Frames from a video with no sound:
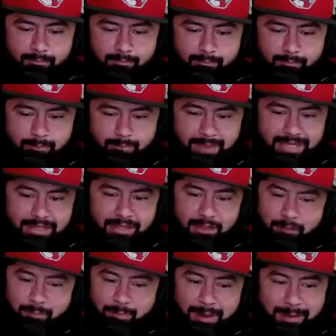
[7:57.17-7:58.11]

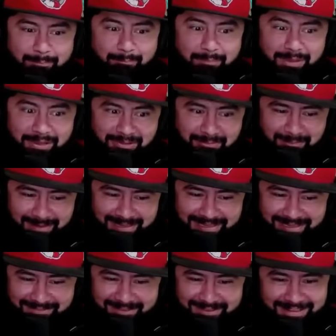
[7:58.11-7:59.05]
BDO pop build
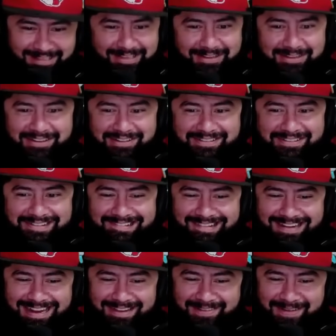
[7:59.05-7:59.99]
buff. We're like, oh
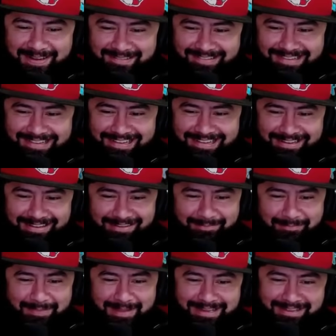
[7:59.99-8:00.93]
crap, here we go.
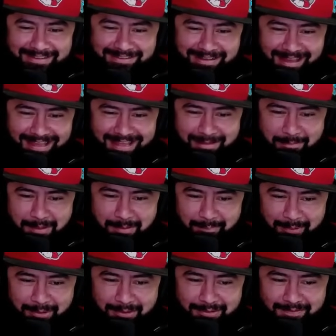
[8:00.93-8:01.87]
BDO came
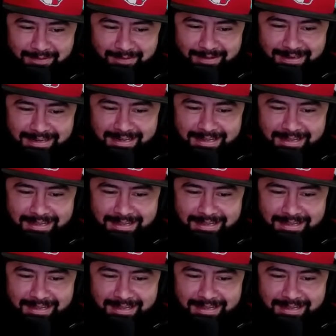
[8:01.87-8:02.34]
up over